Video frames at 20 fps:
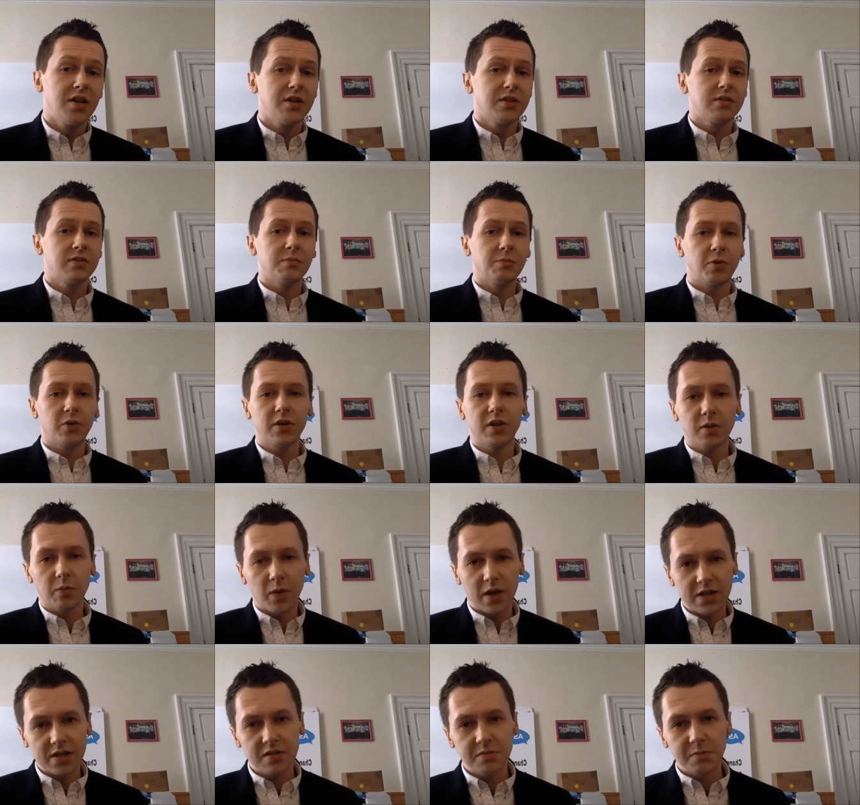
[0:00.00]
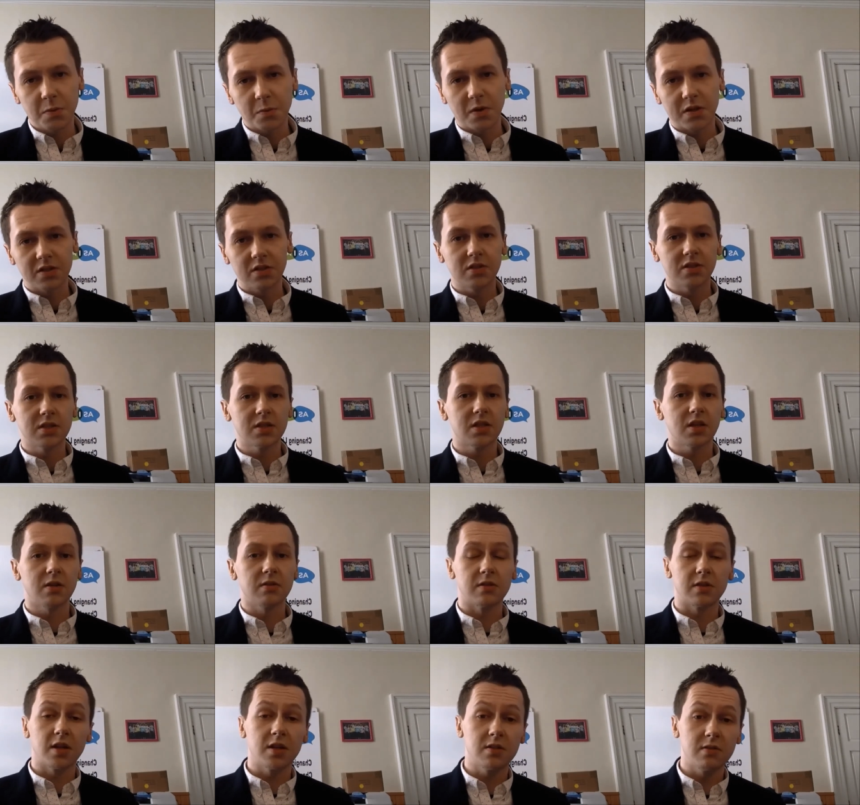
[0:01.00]
It's important that when someone wants to disclose,
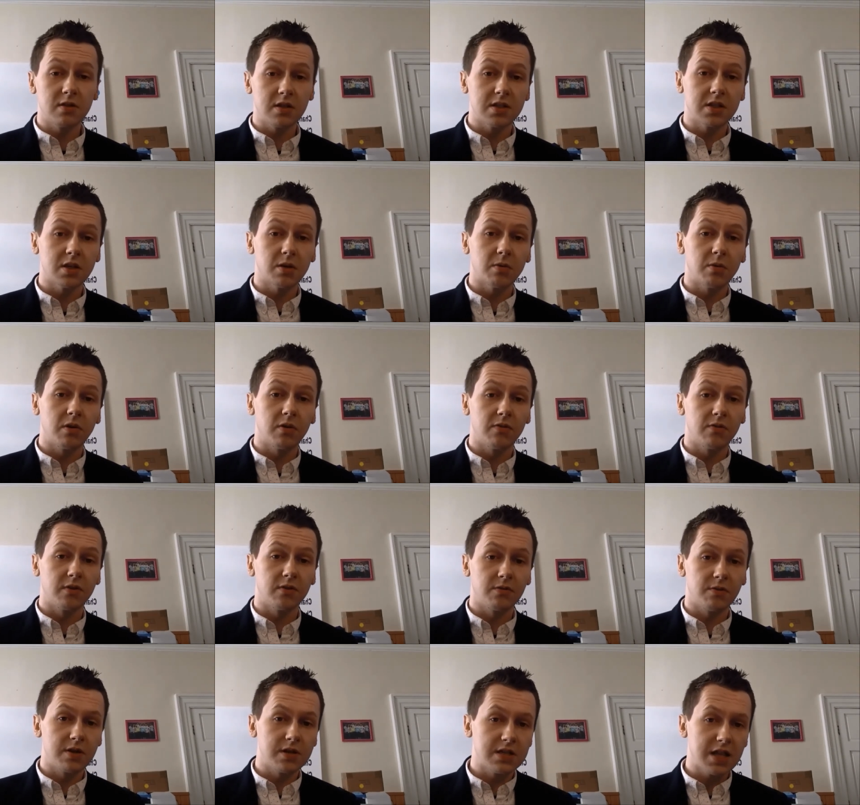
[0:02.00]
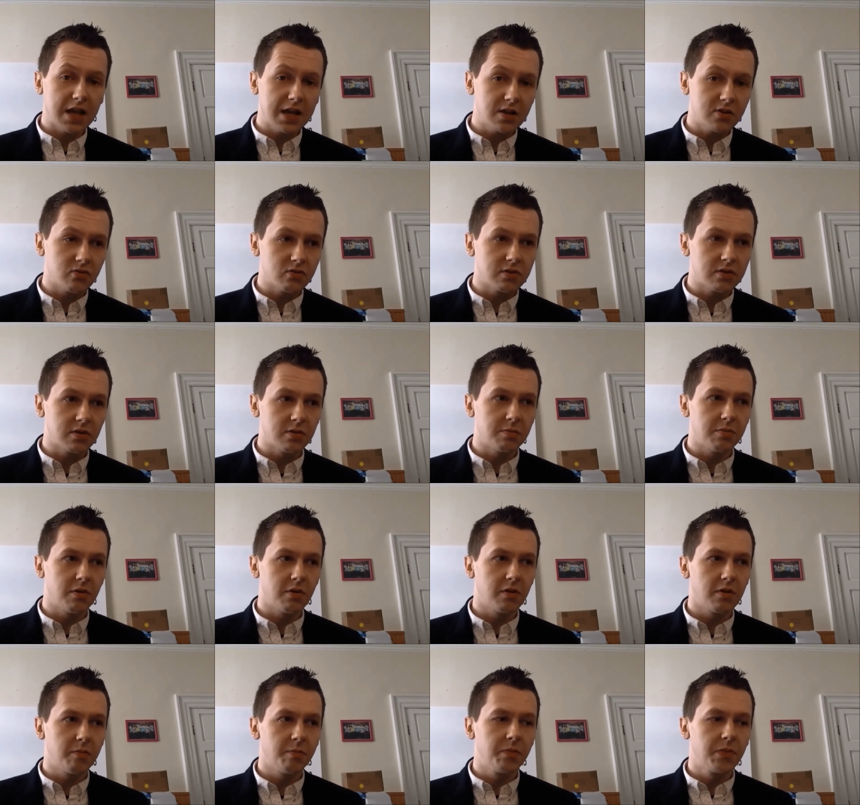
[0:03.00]
and I do this so often through our secondary school
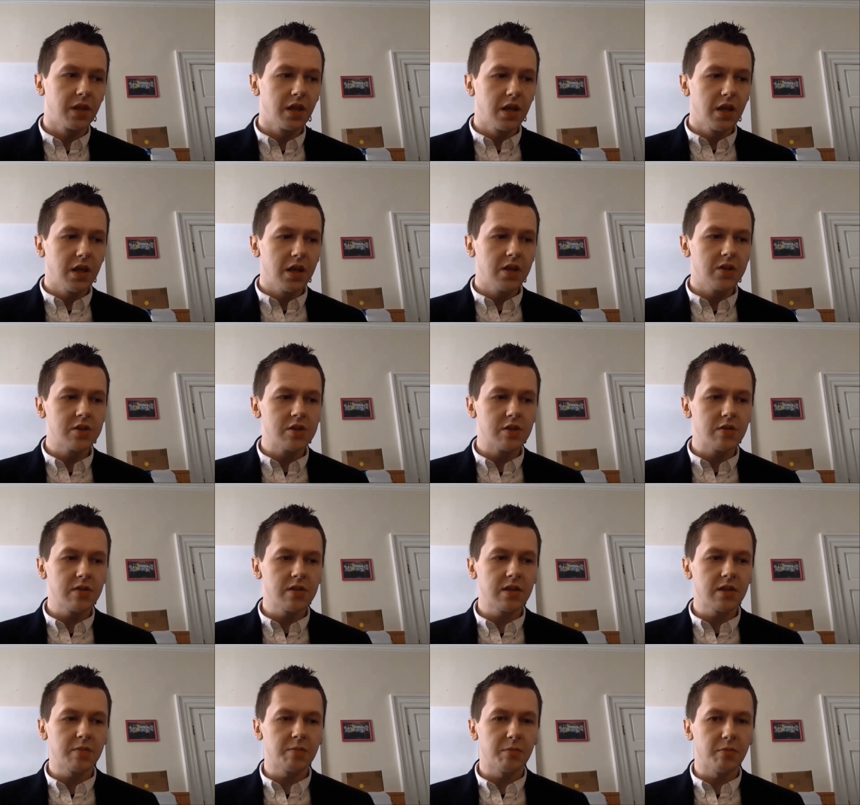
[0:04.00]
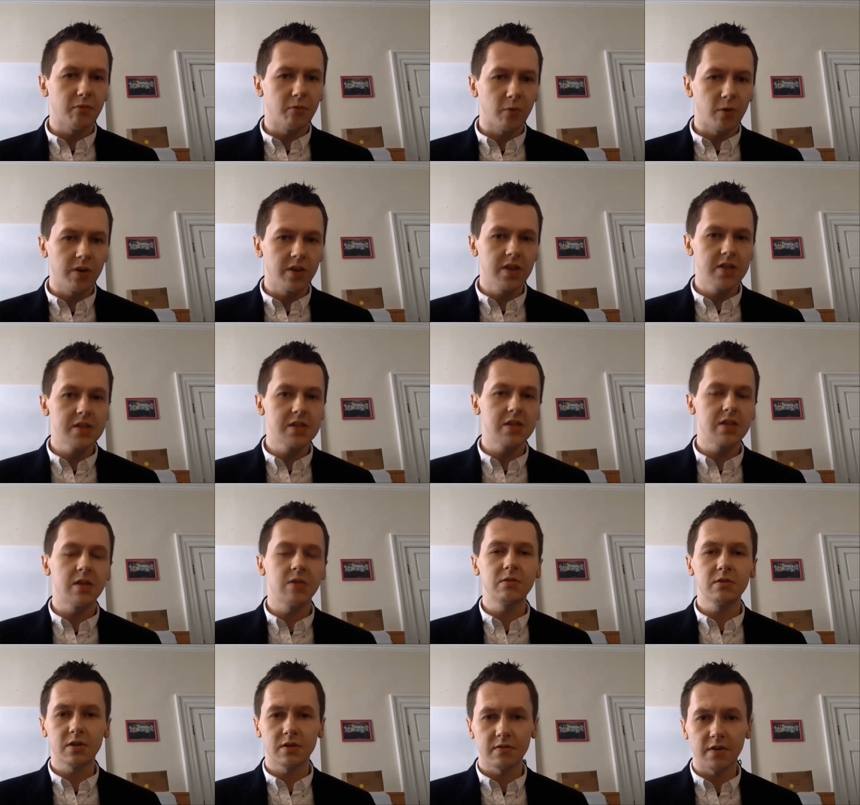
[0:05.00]
program, ensuring that before they
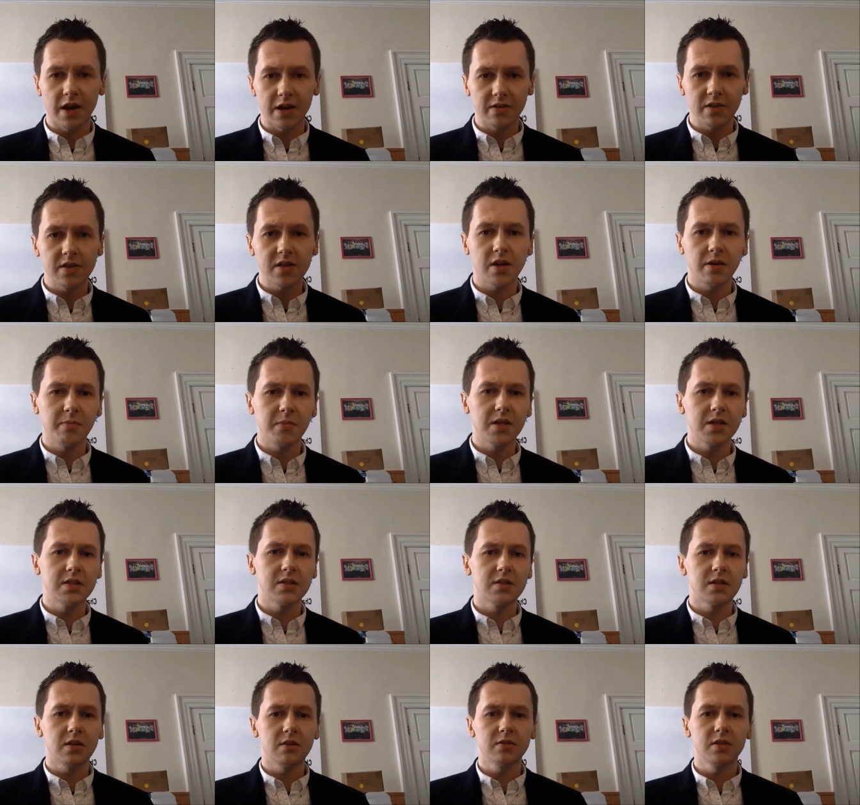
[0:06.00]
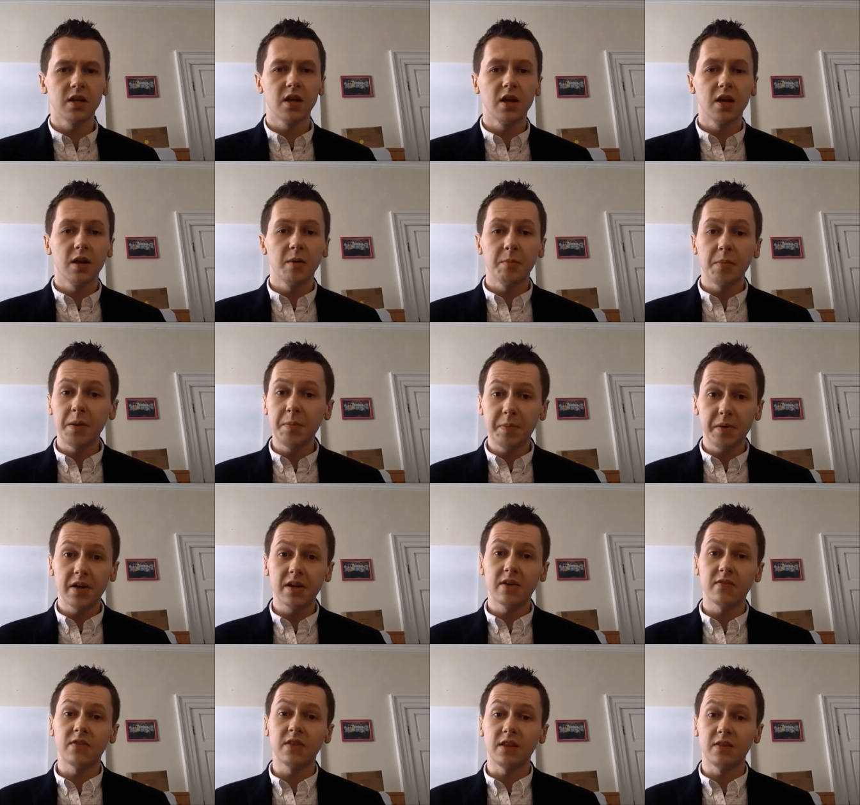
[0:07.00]
disclose or around the time they disclose, people are
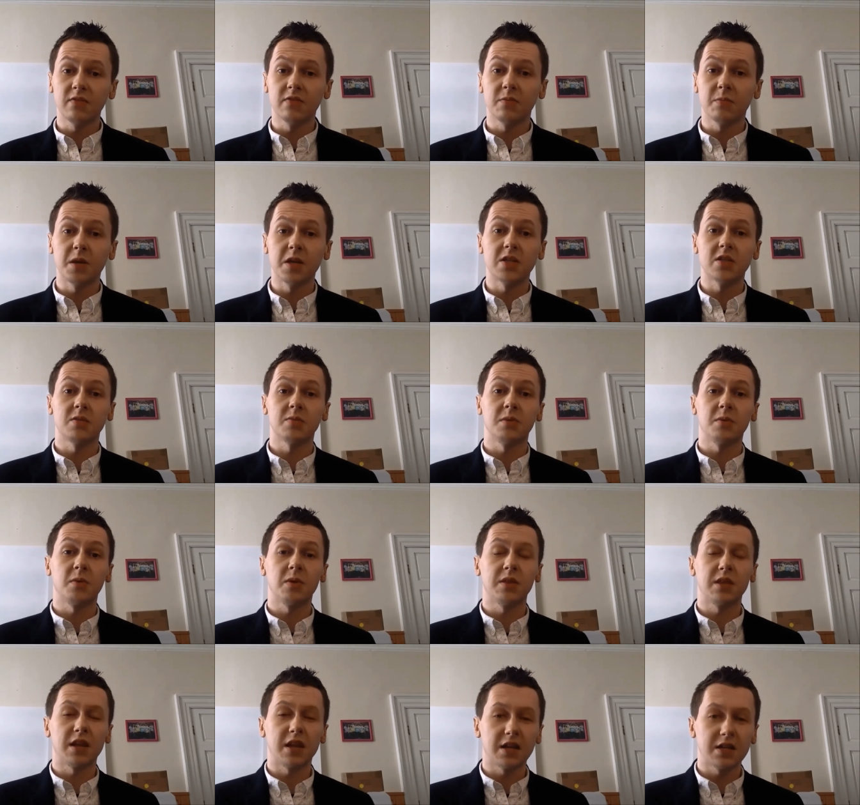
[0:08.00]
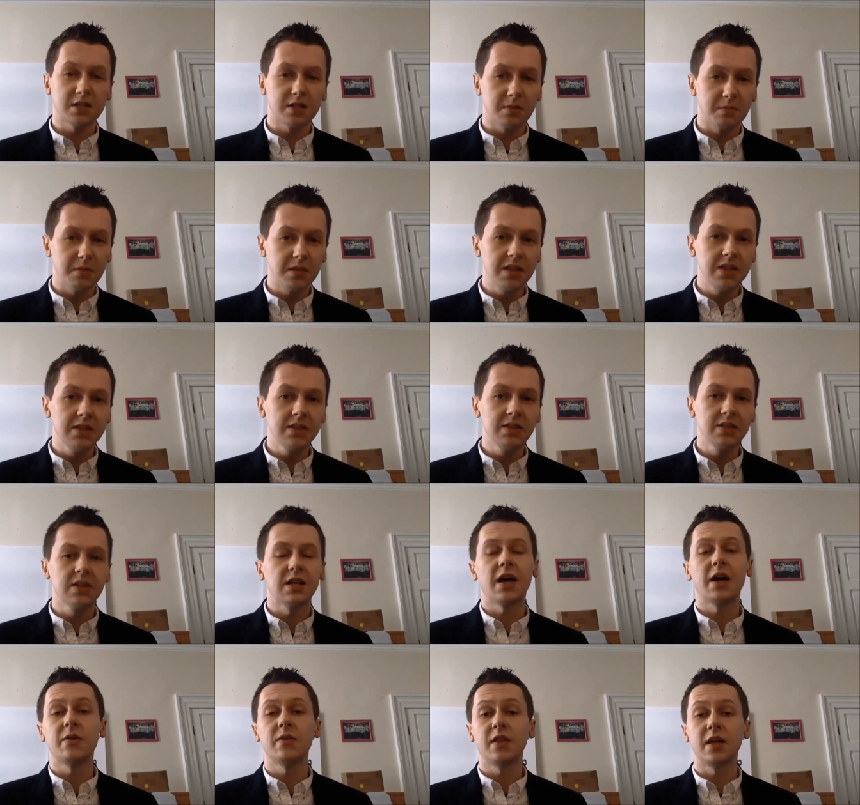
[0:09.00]
given the information about what that actually means,
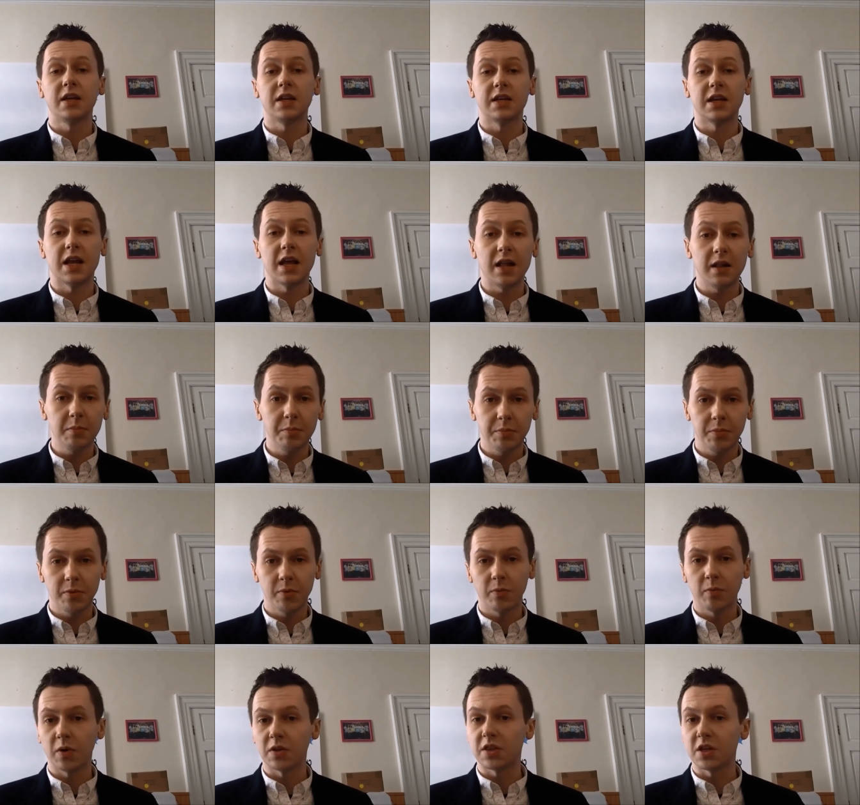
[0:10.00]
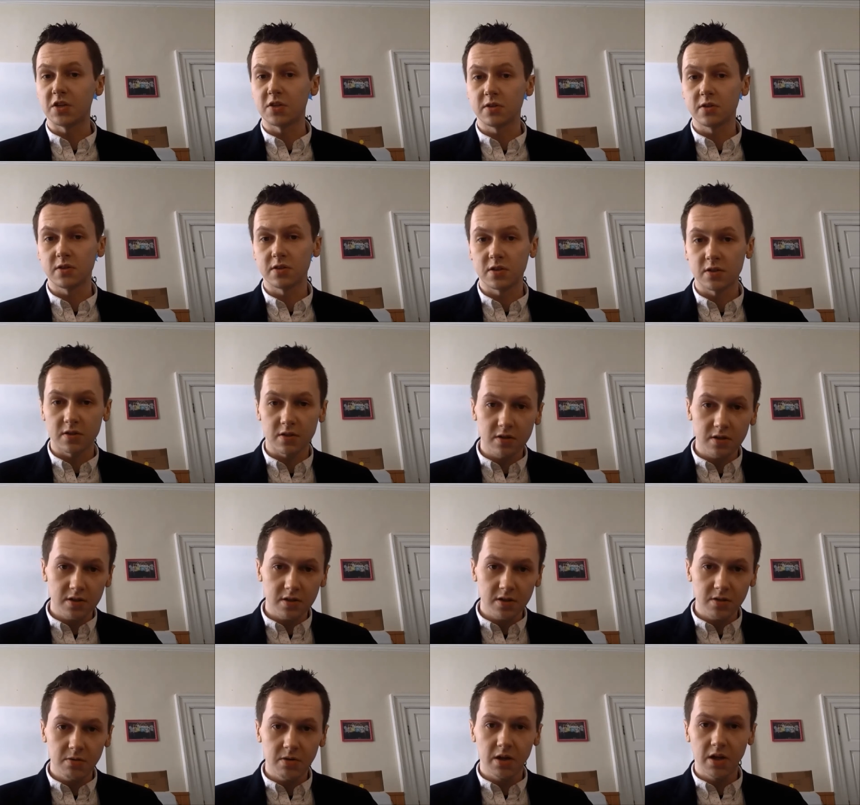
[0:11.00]
how they can help, what they should and shouldn't
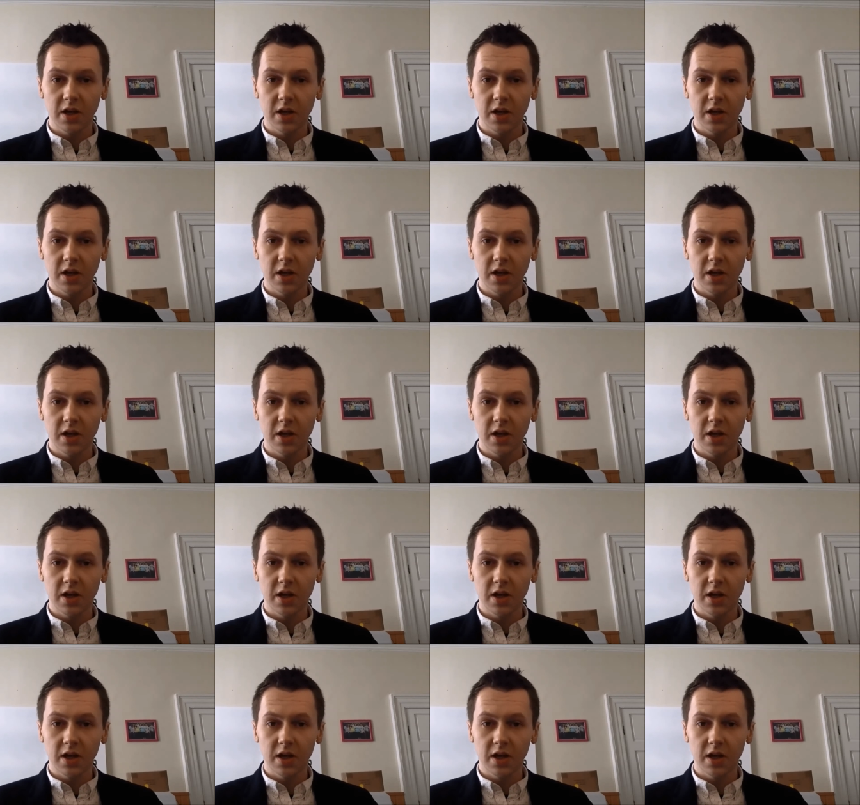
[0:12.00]
do.